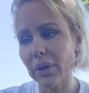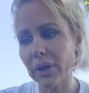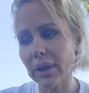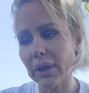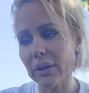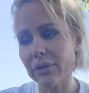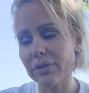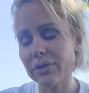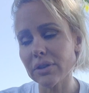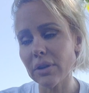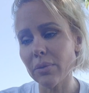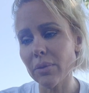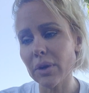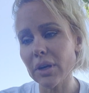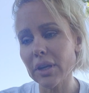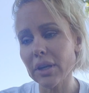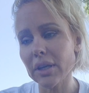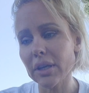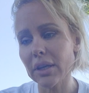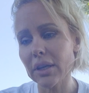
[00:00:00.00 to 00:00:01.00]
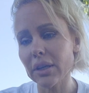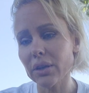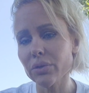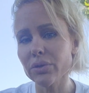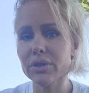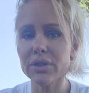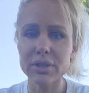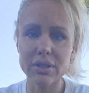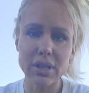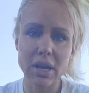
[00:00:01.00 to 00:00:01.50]
If somebody
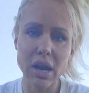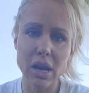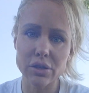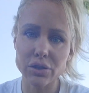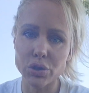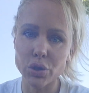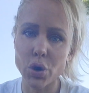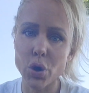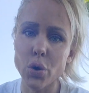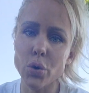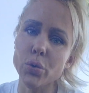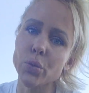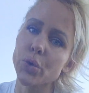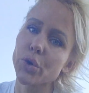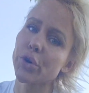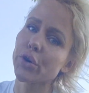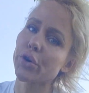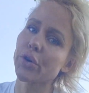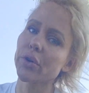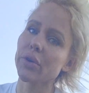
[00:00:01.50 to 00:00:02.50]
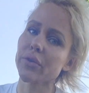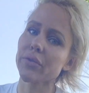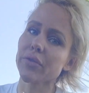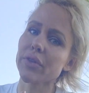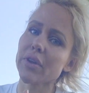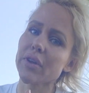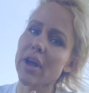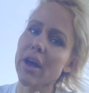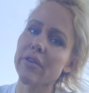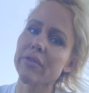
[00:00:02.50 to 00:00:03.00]
uses it as a code word, or if
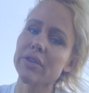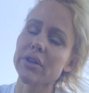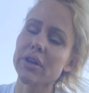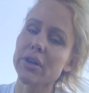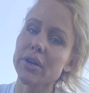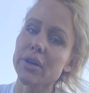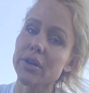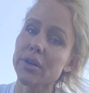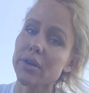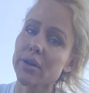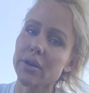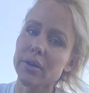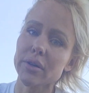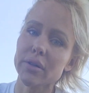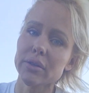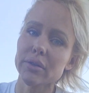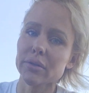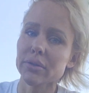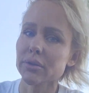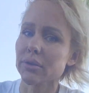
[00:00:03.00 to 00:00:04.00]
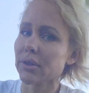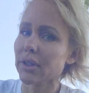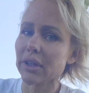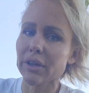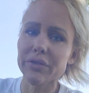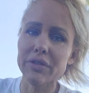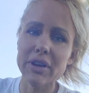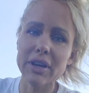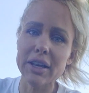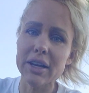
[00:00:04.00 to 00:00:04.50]
they have
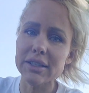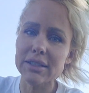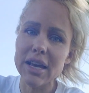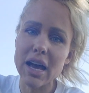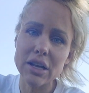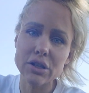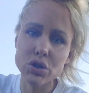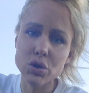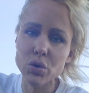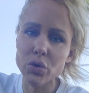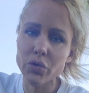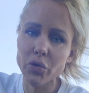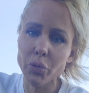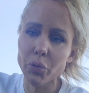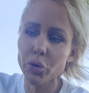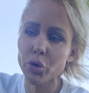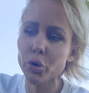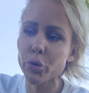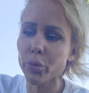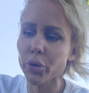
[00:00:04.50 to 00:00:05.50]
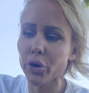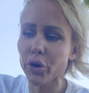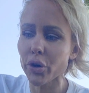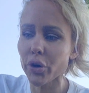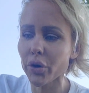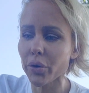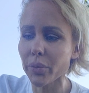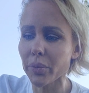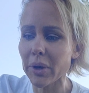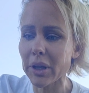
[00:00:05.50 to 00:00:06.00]
if they get a tattoo of a
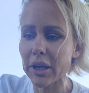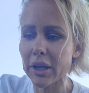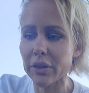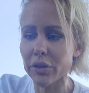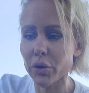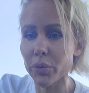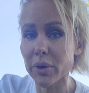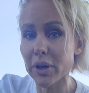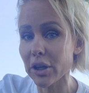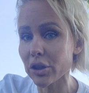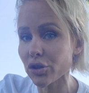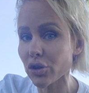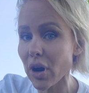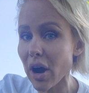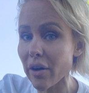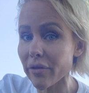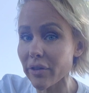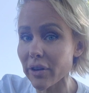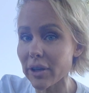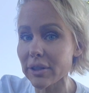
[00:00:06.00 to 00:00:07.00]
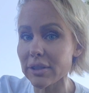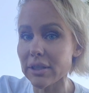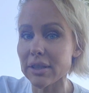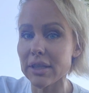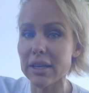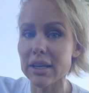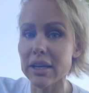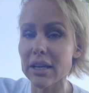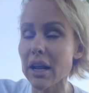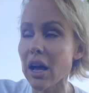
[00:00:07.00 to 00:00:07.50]
bluebird, meaning they're being trafficked
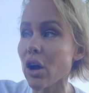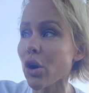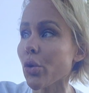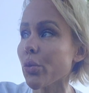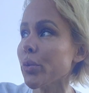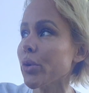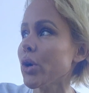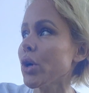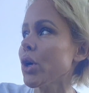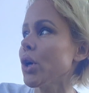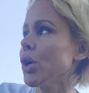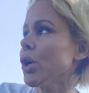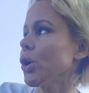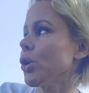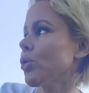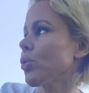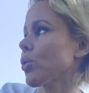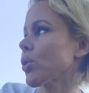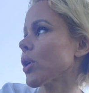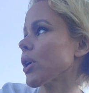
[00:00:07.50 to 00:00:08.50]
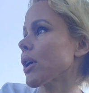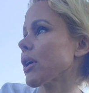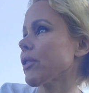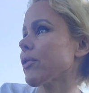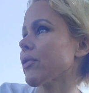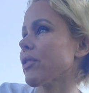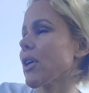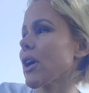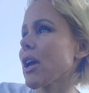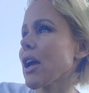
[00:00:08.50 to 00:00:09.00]
and they need help, or
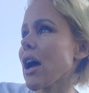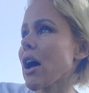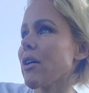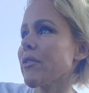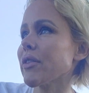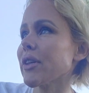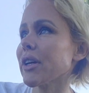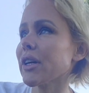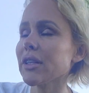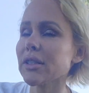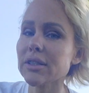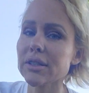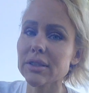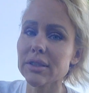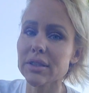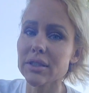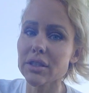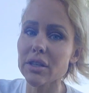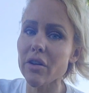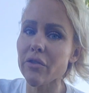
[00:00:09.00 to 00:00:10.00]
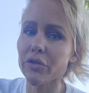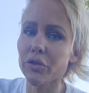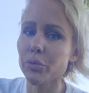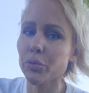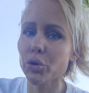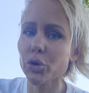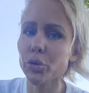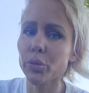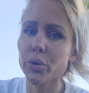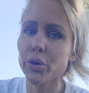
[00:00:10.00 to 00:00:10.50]
if they have a stuffed
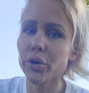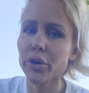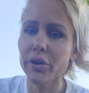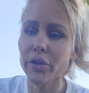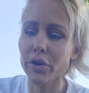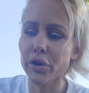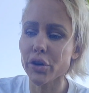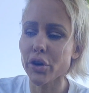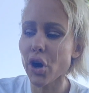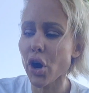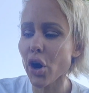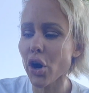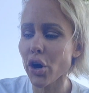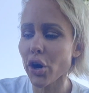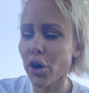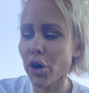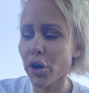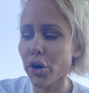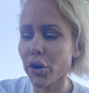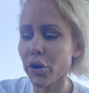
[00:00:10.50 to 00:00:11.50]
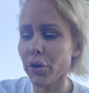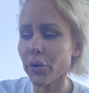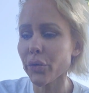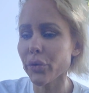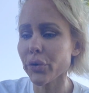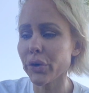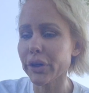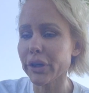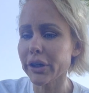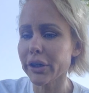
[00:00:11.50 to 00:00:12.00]
bluebird in their car,
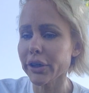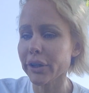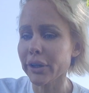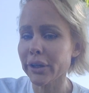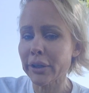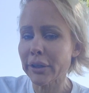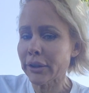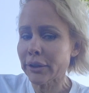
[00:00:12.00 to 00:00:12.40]
or